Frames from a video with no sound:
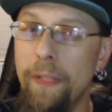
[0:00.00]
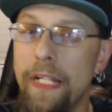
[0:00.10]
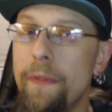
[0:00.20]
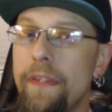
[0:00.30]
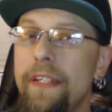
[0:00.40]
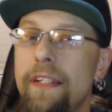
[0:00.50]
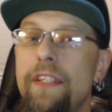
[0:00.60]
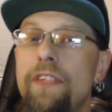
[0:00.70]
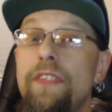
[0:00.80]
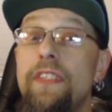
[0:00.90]
with it and
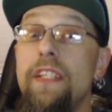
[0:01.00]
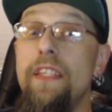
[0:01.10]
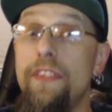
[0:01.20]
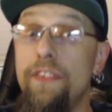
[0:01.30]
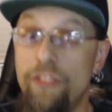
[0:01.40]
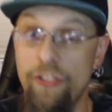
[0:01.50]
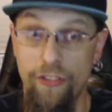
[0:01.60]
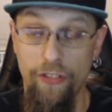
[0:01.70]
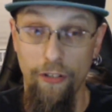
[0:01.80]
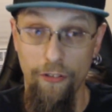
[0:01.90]
you'll see it just
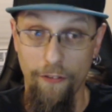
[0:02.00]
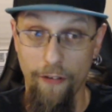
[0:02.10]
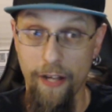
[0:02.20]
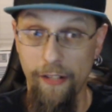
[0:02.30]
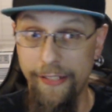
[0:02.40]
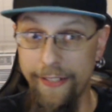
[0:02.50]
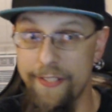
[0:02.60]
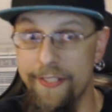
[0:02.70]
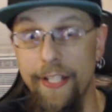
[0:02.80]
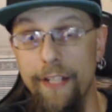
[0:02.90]
start throttling
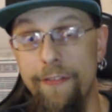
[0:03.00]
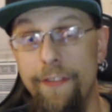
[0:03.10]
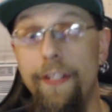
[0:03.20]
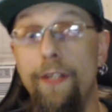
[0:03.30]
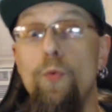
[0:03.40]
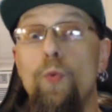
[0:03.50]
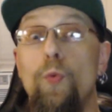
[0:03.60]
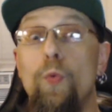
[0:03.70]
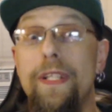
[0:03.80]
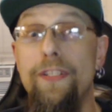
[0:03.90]
itself, and you're like, ooh,
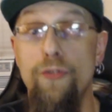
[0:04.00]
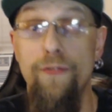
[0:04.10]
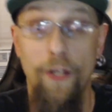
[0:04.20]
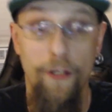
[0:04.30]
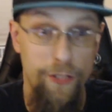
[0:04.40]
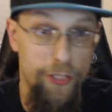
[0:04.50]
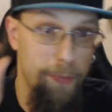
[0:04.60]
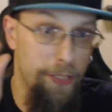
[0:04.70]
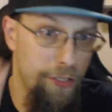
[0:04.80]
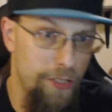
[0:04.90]
that's too far, just a
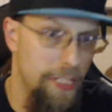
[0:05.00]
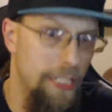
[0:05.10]
pinch.